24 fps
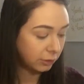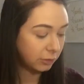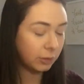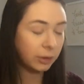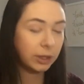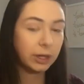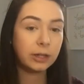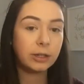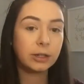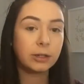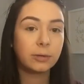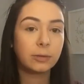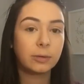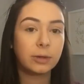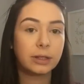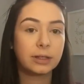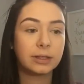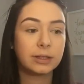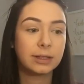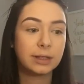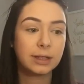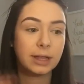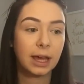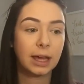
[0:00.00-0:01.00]
So what I do
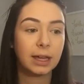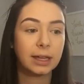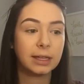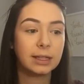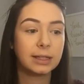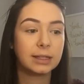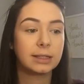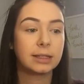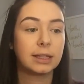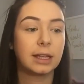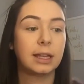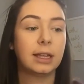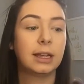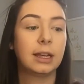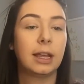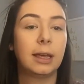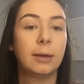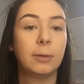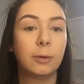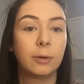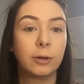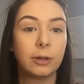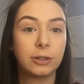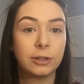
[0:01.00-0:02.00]
once that is done,
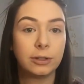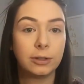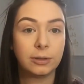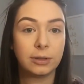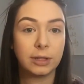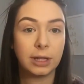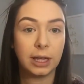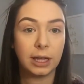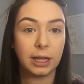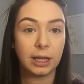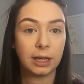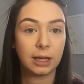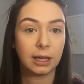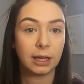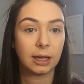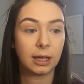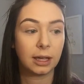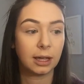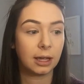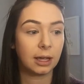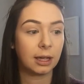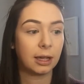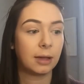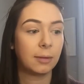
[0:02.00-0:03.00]
I'm going to take
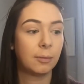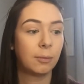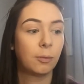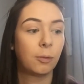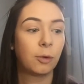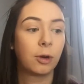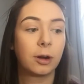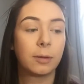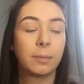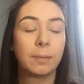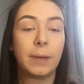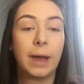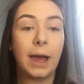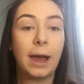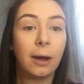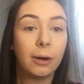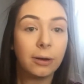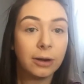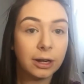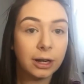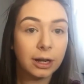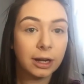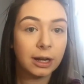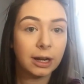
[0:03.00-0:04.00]
more
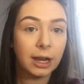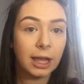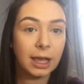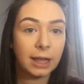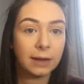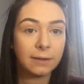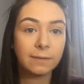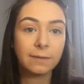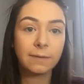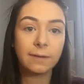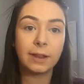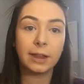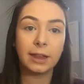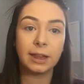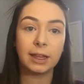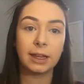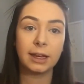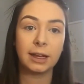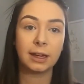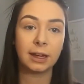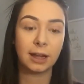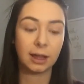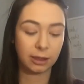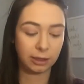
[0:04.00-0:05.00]
powder and fill
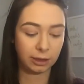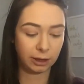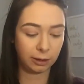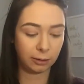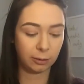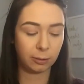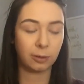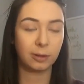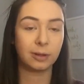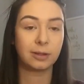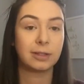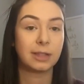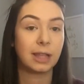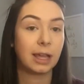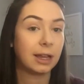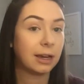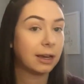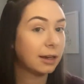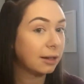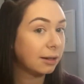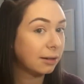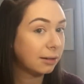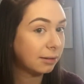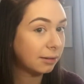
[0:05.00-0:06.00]
in the holes that
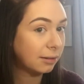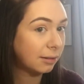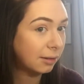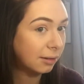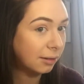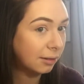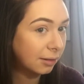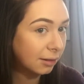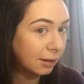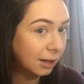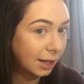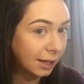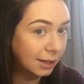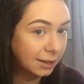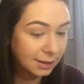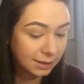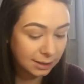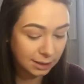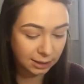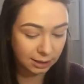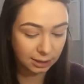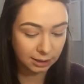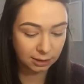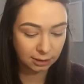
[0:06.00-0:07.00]
I
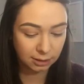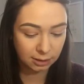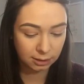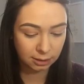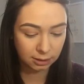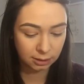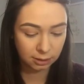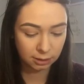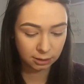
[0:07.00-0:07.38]
see.